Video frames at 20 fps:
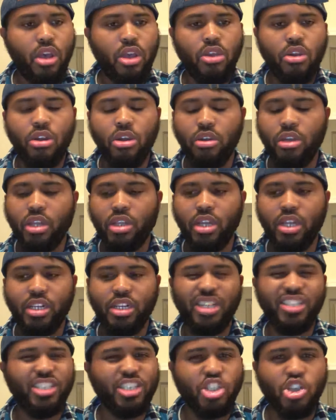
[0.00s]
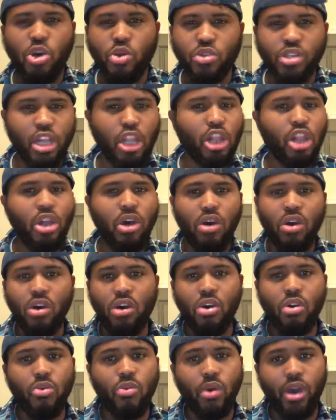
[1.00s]
you know, it just goes a
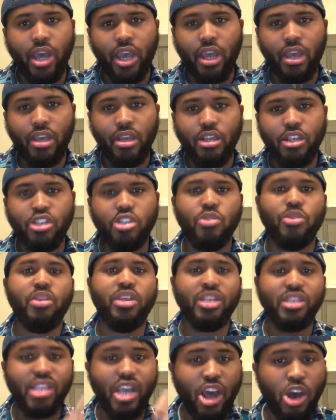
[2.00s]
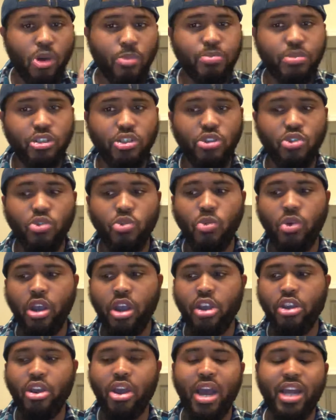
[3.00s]
long way. So this helps you where
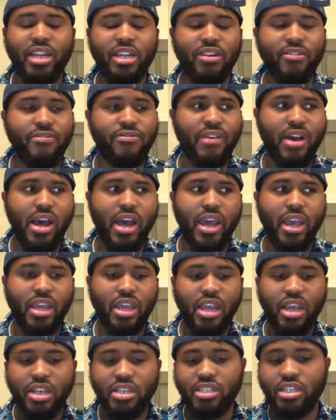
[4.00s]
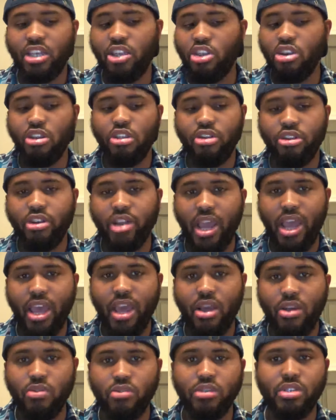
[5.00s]
you're identifying singular
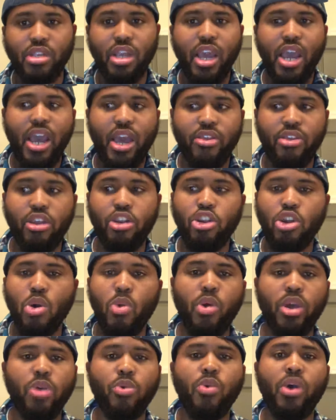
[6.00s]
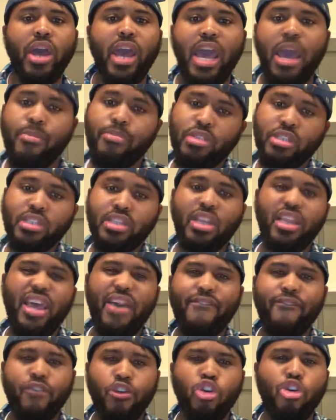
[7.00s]
nouns and then knowing what happens to
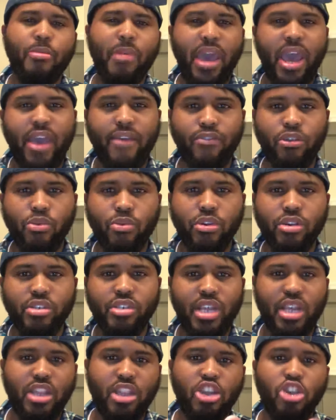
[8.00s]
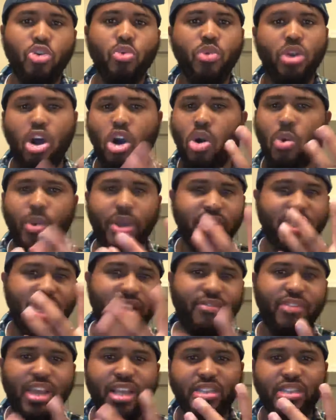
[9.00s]
that verb afterwards. And then you want to always have that